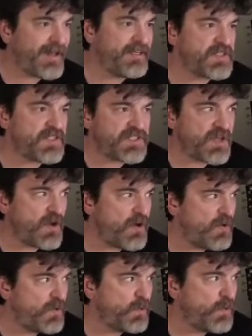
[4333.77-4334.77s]

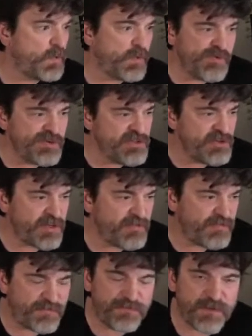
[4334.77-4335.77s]
So you can
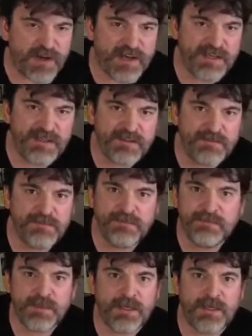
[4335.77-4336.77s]
find
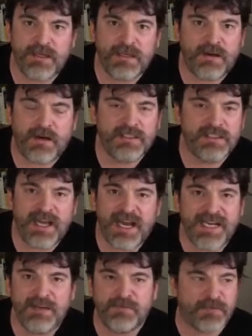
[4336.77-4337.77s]
them
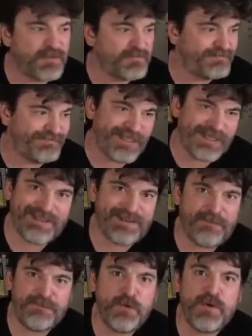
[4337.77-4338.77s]
online for a
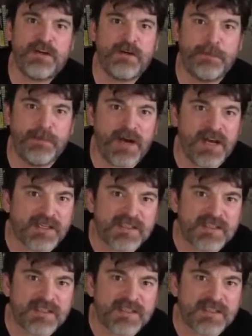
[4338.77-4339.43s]
few $100.